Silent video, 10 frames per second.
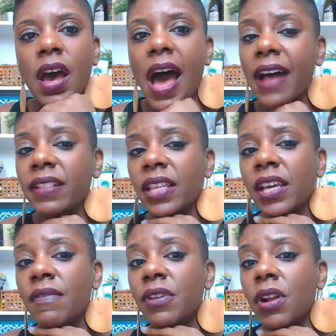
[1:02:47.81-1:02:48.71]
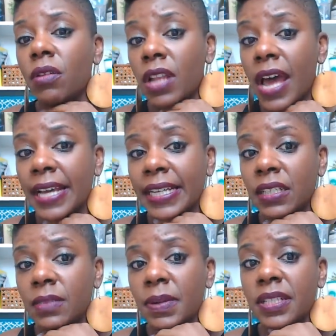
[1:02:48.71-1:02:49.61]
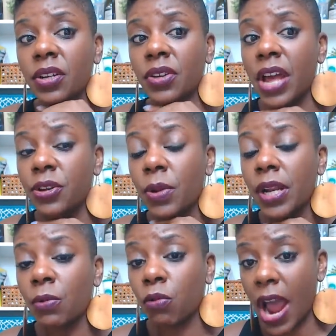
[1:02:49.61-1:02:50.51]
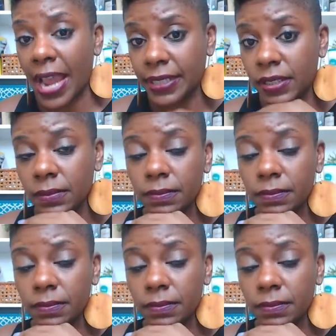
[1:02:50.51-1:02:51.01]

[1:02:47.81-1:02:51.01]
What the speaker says: I think if you don't like it, it's because they're not doing it right.